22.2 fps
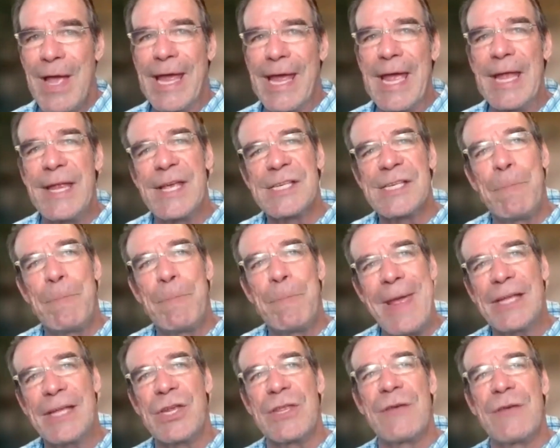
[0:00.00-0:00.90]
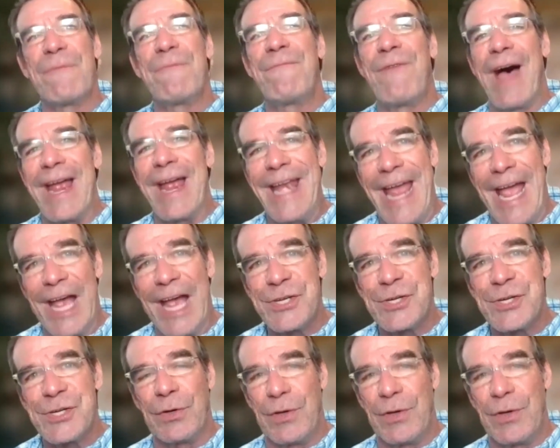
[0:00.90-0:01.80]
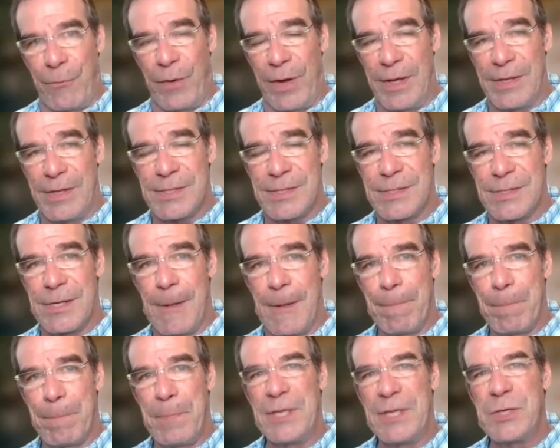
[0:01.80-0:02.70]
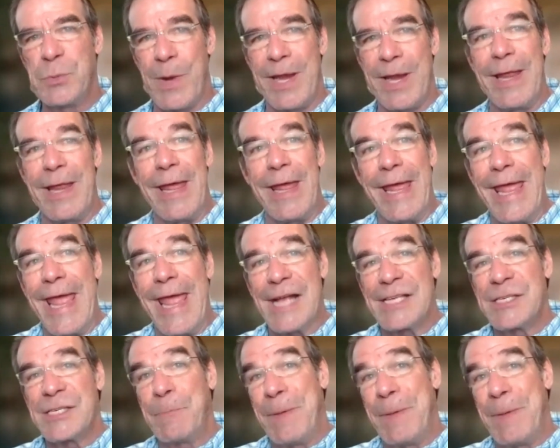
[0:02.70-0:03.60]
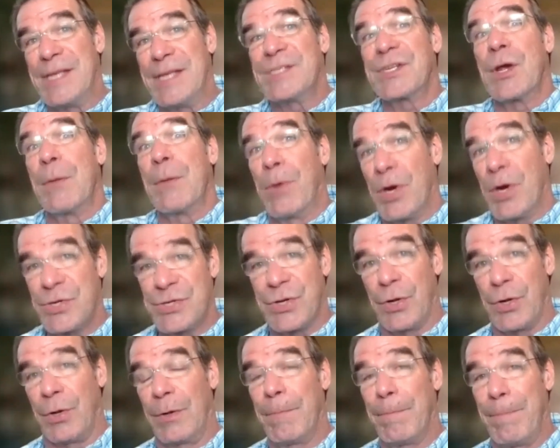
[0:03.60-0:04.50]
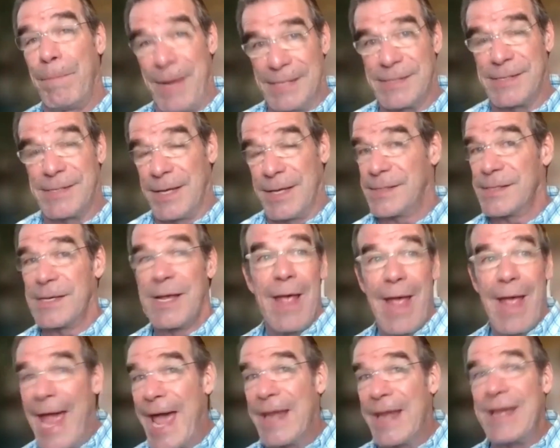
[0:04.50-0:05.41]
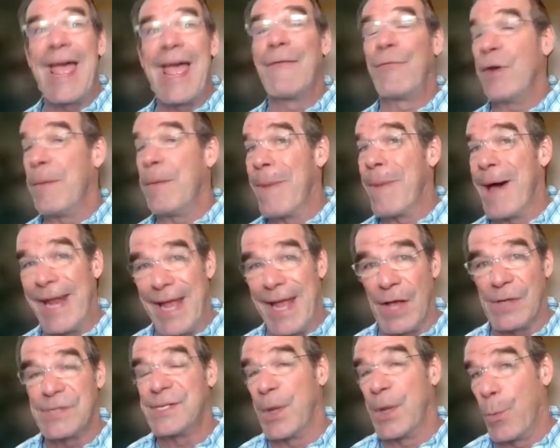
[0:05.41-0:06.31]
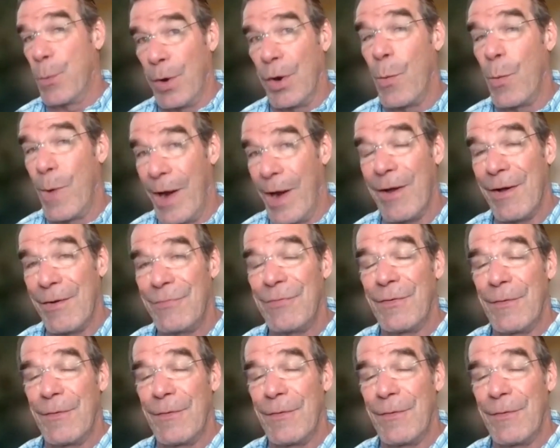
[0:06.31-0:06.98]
can you speak to the financial difference between eXp's commercial business and everybody else that we're aware of?